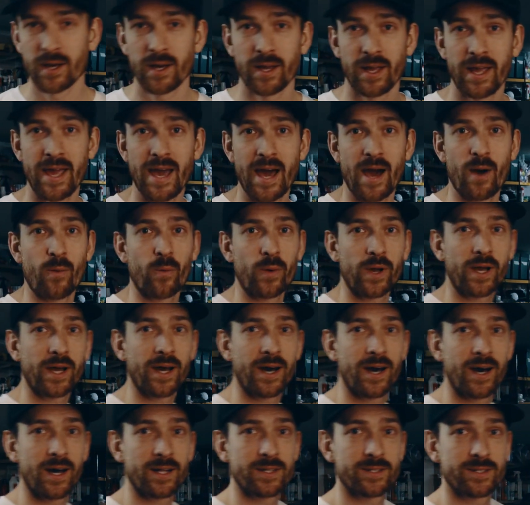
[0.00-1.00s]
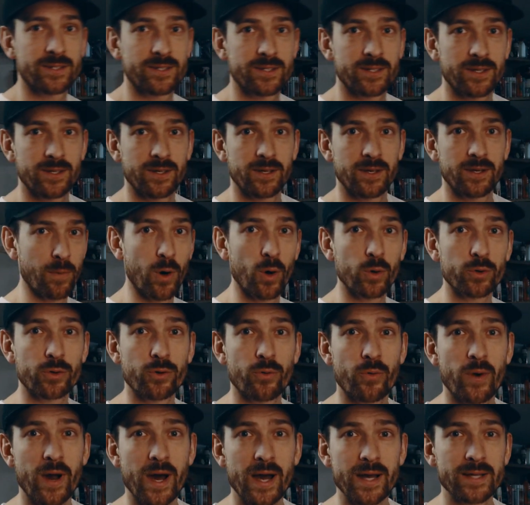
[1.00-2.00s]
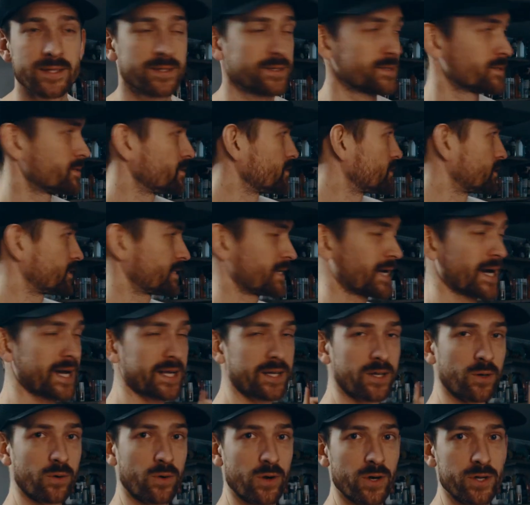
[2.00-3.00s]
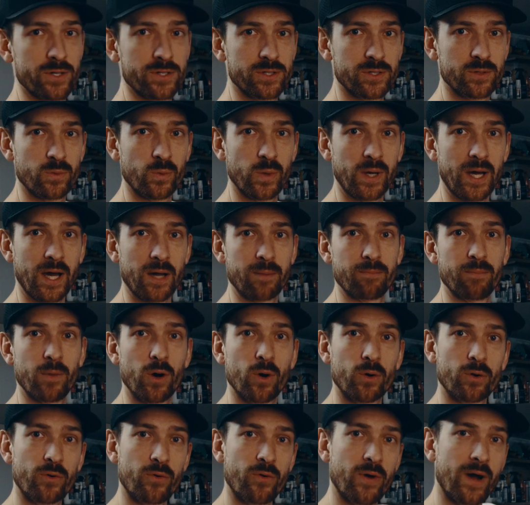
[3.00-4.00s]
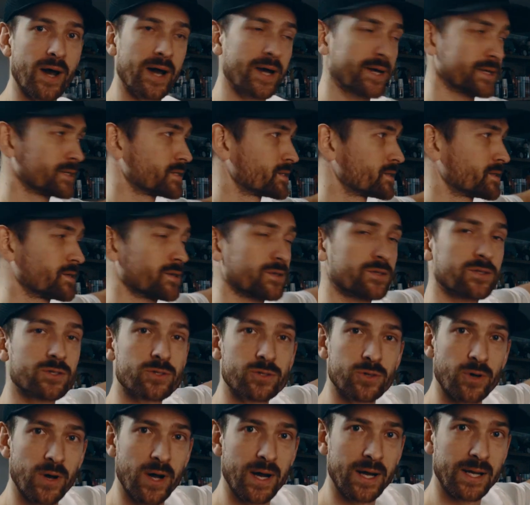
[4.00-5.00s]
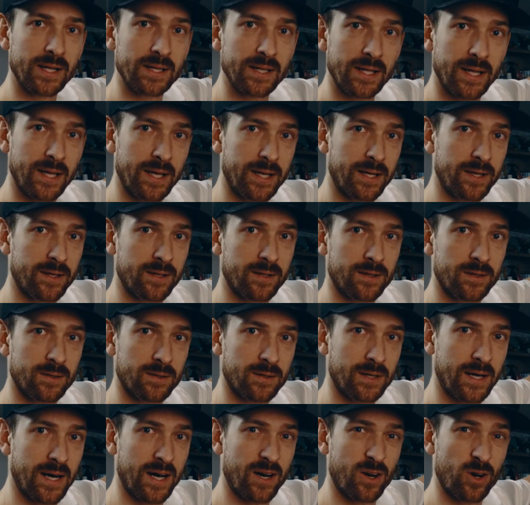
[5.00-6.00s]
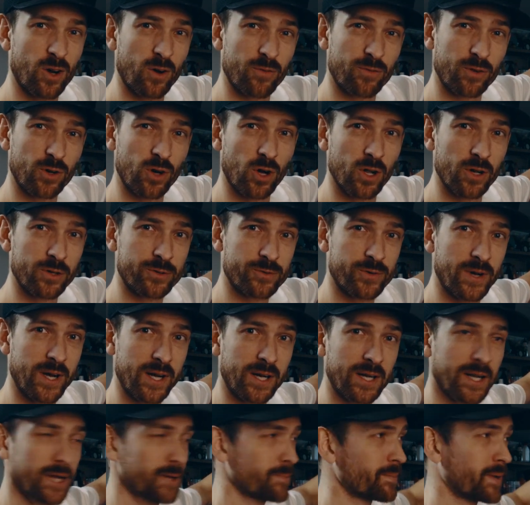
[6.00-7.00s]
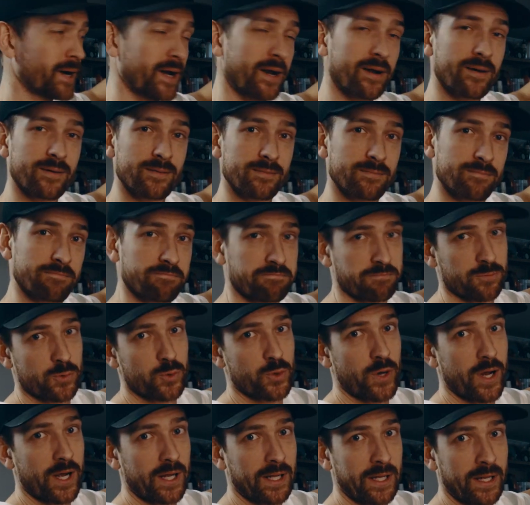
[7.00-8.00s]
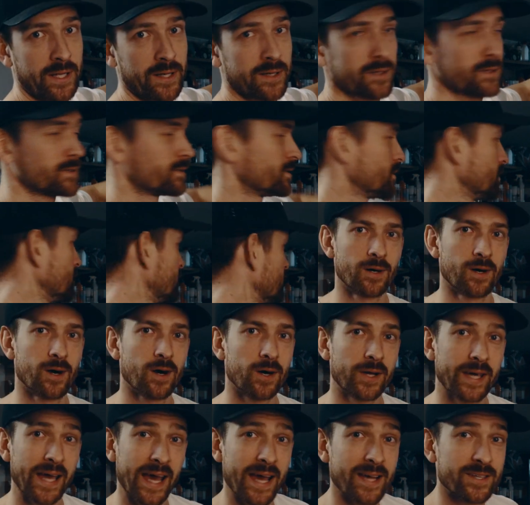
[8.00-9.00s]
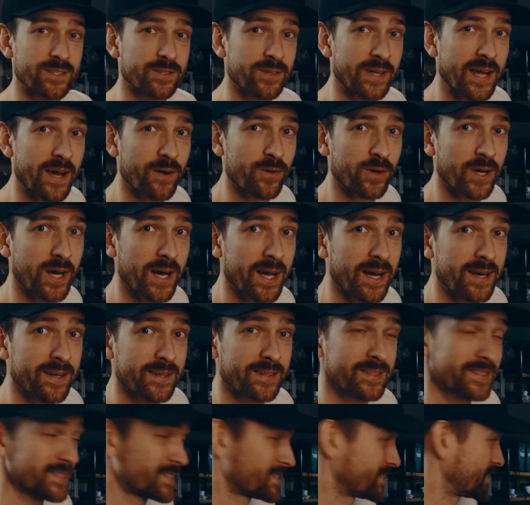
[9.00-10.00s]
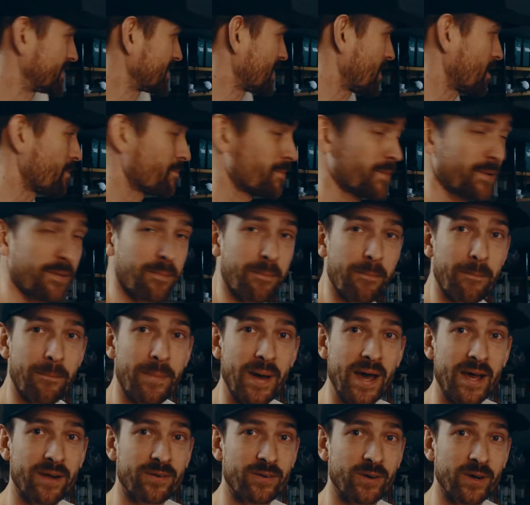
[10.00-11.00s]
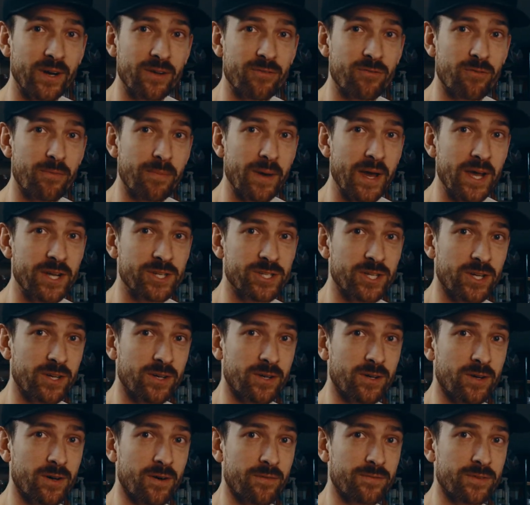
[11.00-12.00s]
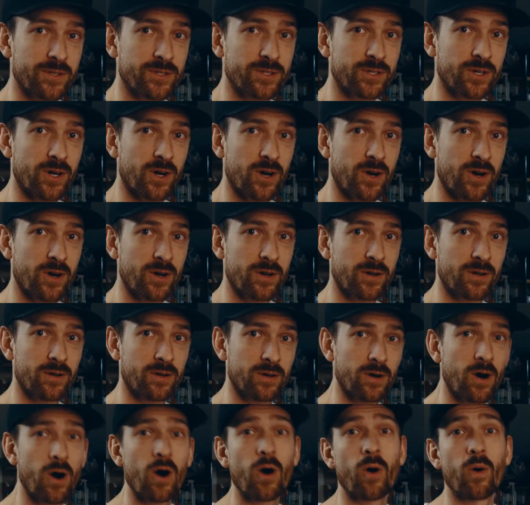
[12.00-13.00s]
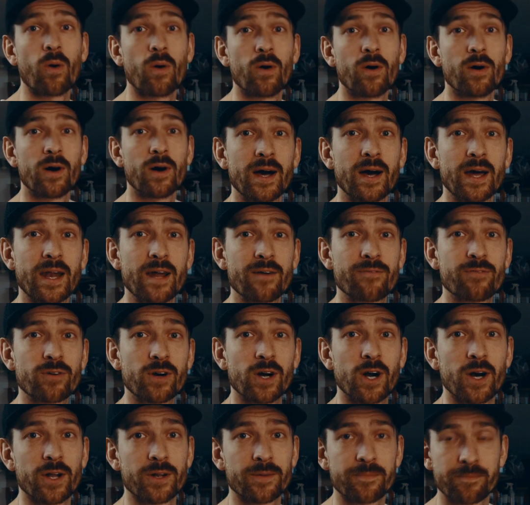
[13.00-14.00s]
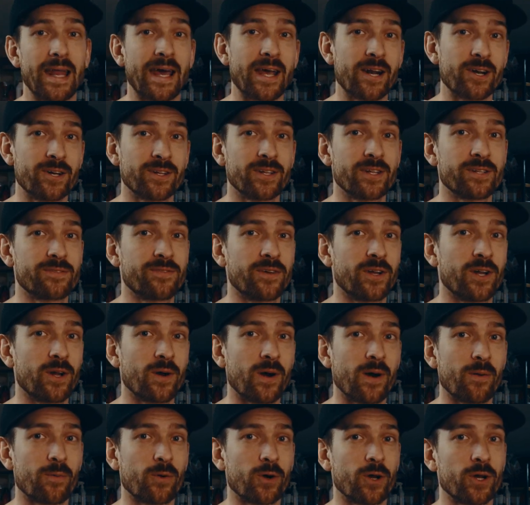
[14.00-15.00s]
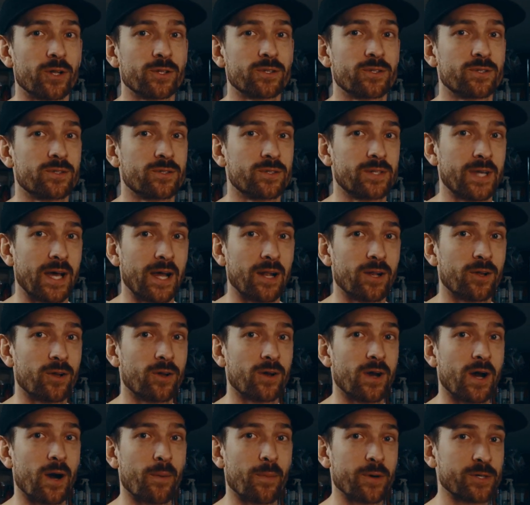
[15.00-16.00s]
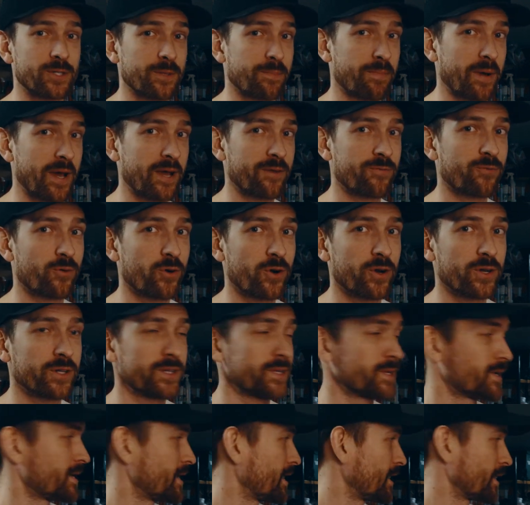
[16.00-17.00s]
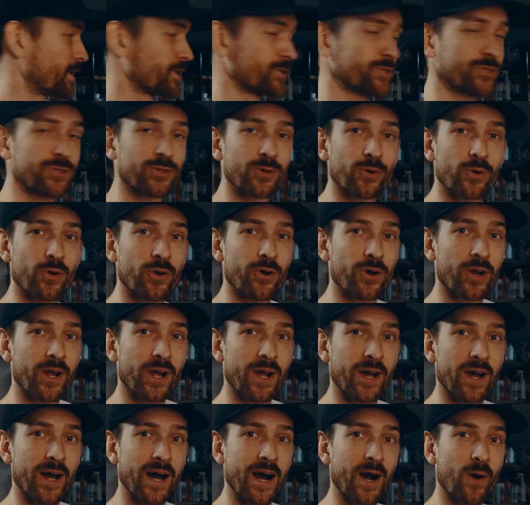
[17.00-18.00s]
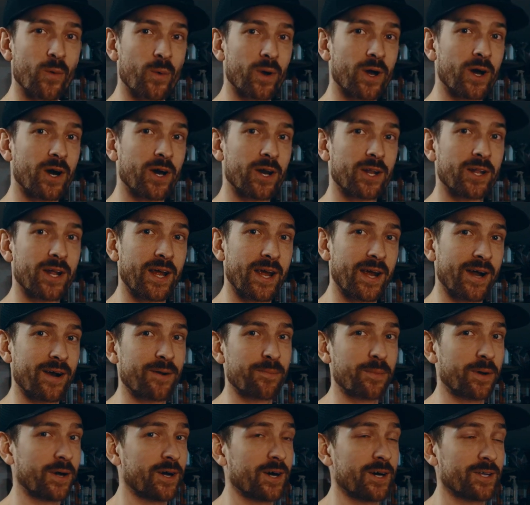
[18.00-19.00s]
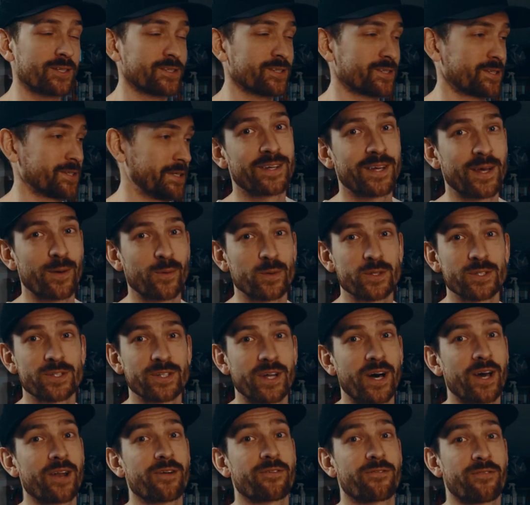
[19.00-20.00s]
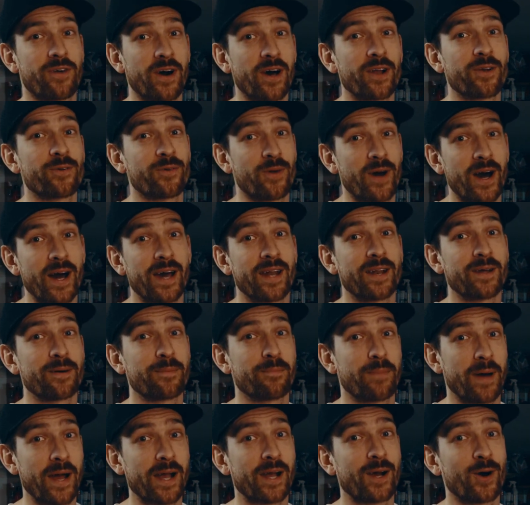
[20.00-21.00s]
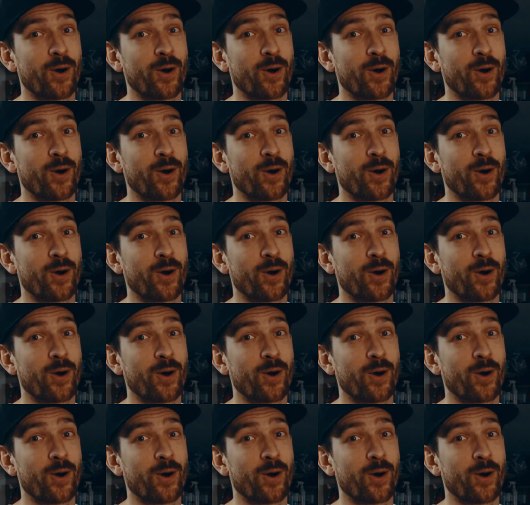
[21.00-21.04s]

Yeah, we got motorized side doors. We got motorized trunk lid. I don't know if you call it trunk lid, but trunk lid. Okay, so now we got some background information of this car. Oh, and I forgot. Later in this video I'm gonna tell you how much I paid for it and the story how we got it here, because it was not a fun ride back